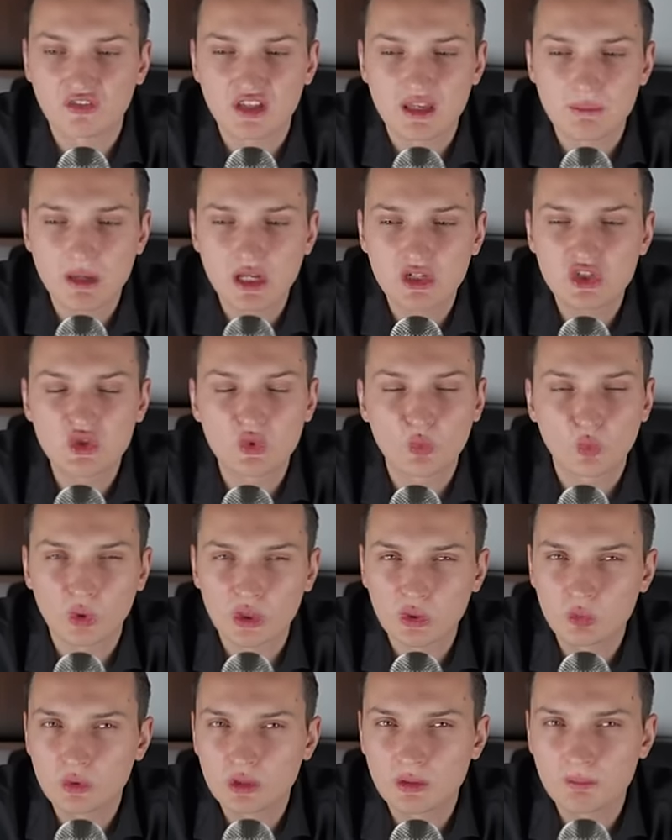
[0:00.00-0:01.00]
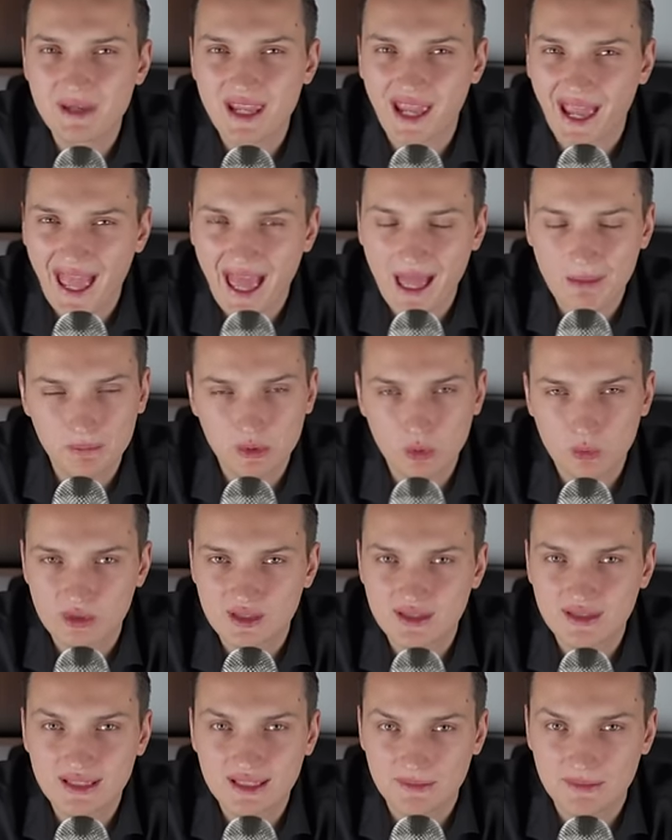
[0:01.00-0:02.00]
Imagine what will be happening with
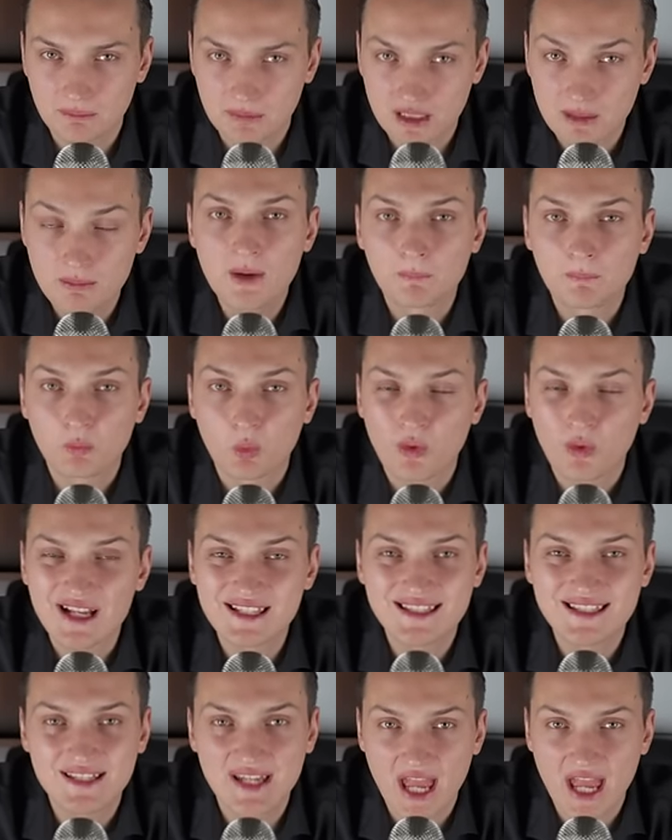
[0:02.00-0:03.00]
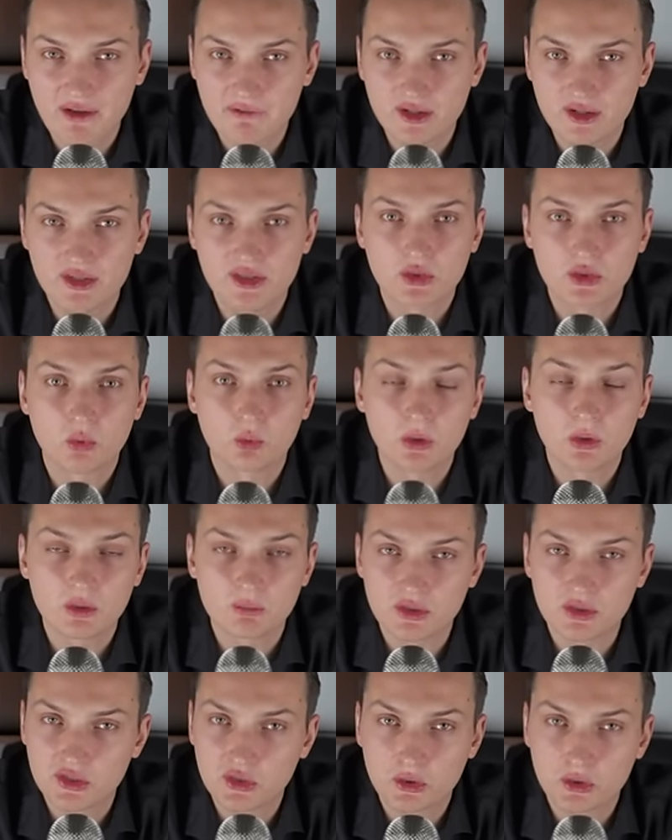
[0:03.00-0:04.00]
this meme once AVAX will be
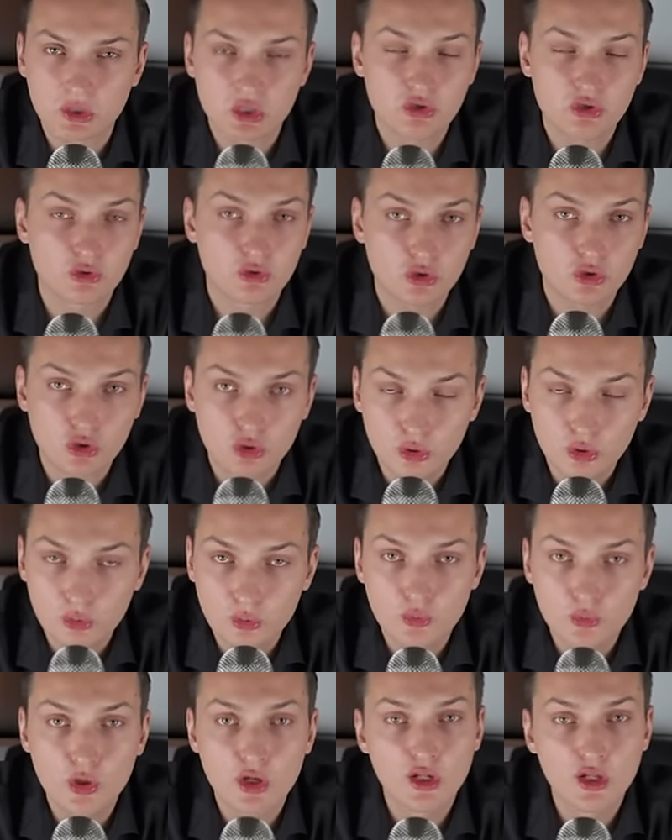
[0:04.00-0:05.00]
surging 2,